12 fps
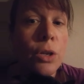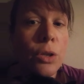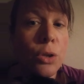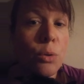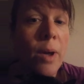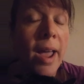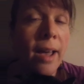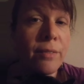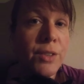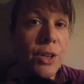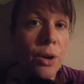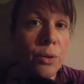You
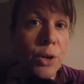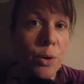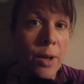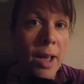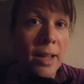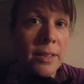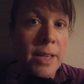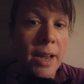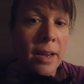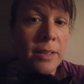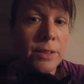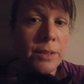have to go no
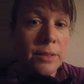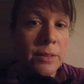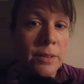contact.